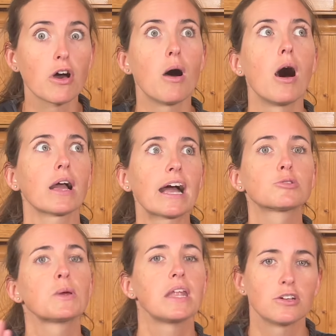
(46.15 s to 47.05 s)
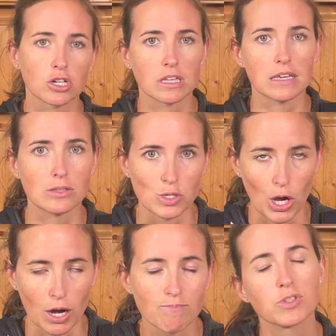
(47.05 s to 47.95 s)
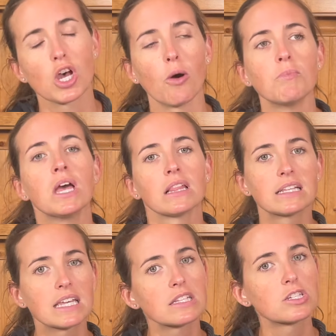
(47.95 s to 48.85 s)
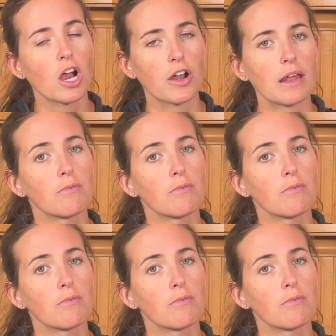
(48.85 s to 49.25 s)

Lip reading: exponentially easier. So let's get started.